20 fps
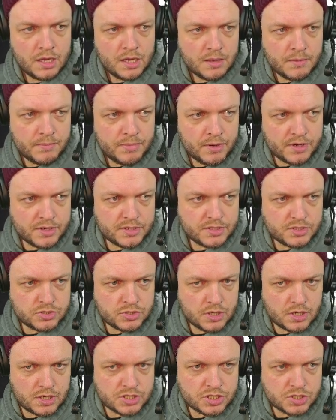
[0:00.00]
Opponent
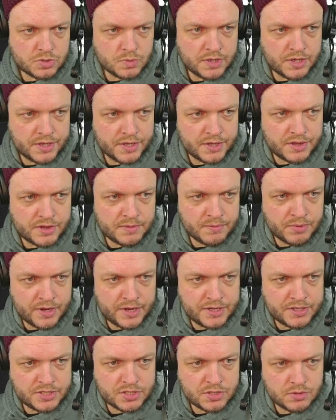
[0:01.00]
draws with
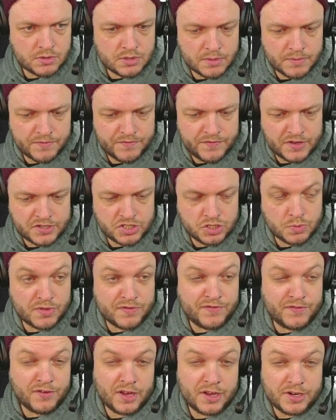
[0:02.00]
Brainstorm. Fetcher with
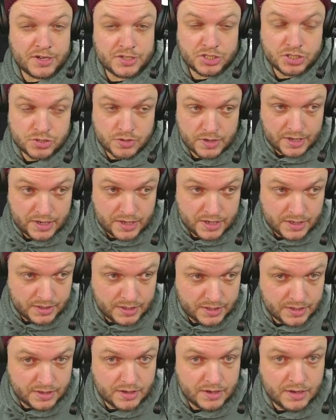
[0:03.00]
Flooded Strand,
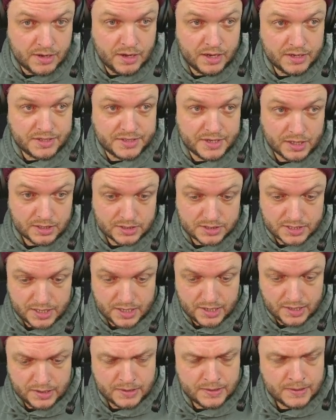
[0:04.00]
not
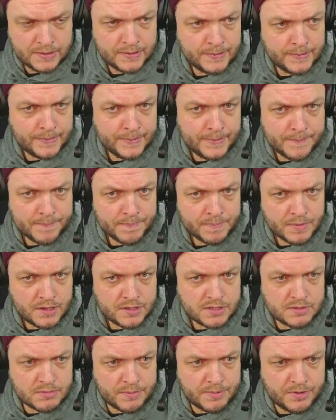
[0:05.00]
Delta.
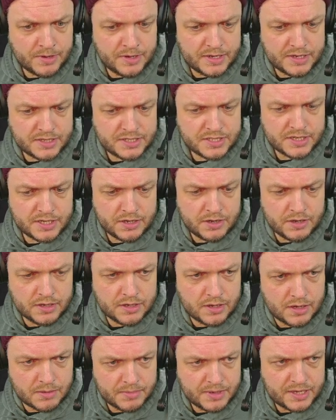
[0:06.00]
So my opponent is sitting on
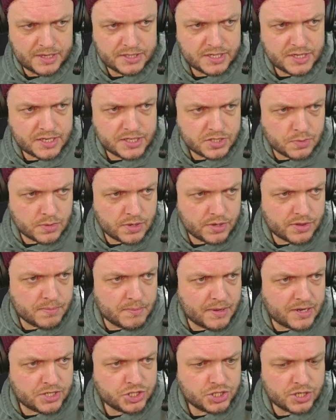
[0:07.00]
non-basics, worth
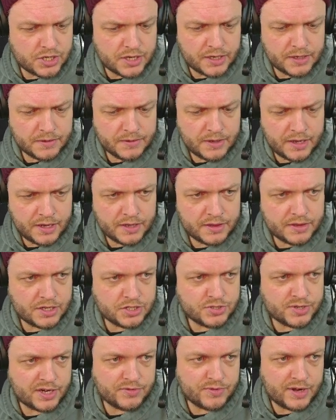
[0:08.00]
mentioning. And they
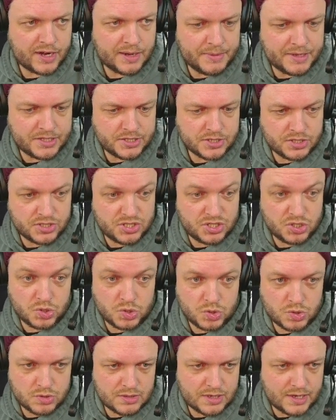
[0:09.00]
try and reanimate turn
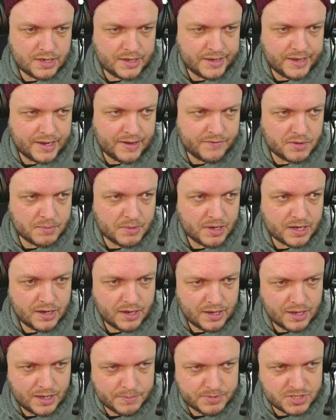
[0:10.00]
2. I have the
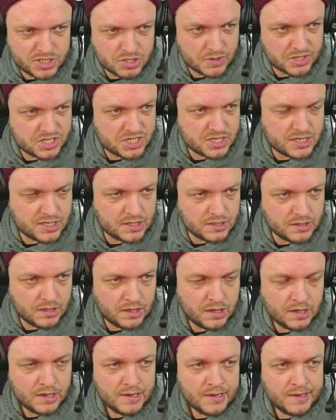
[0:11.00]
Macabre, so
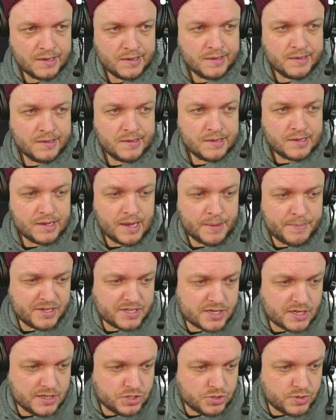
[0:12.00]
I
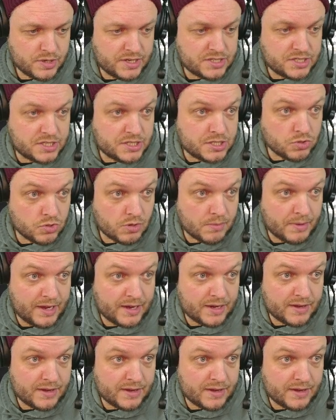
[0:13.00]
basically trade 0 mana